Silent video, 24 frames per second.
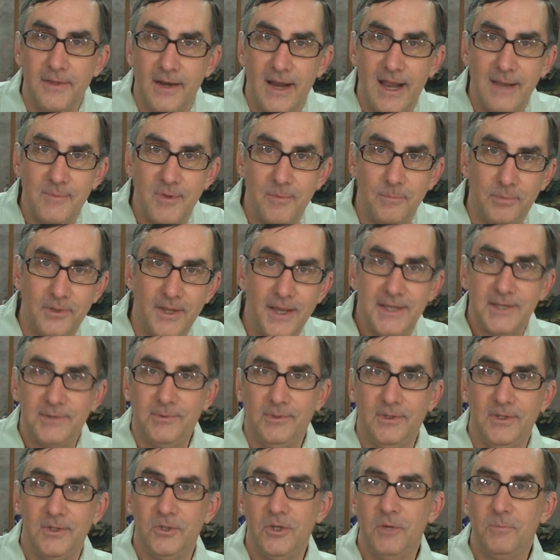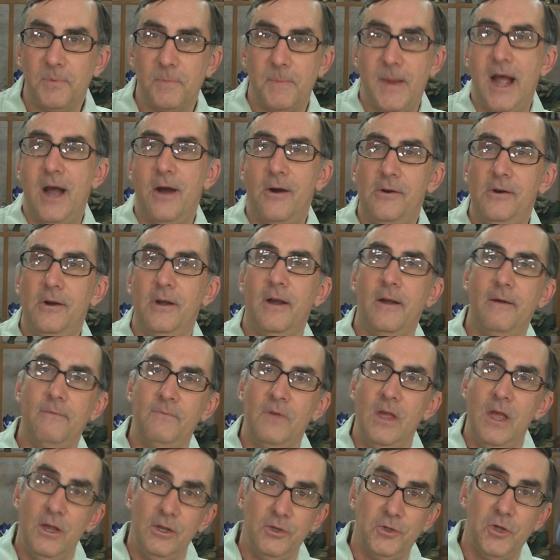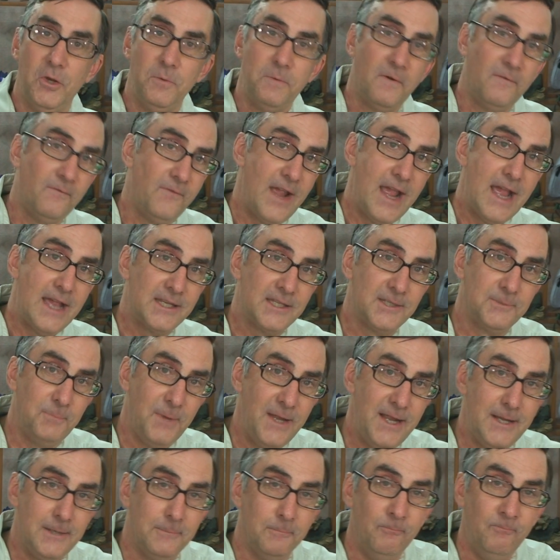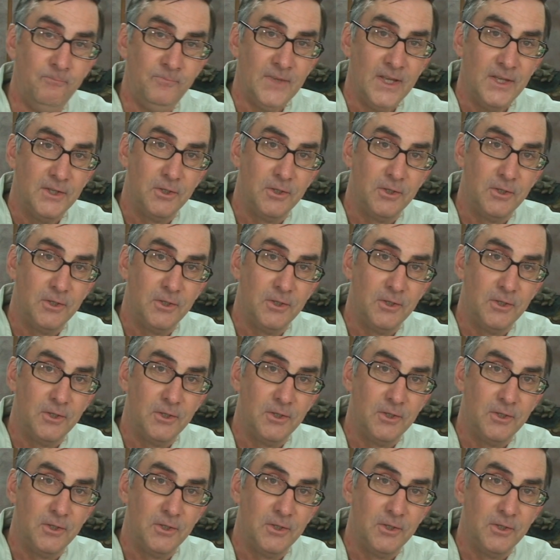that I've been blessed with the superpower of super fast speed.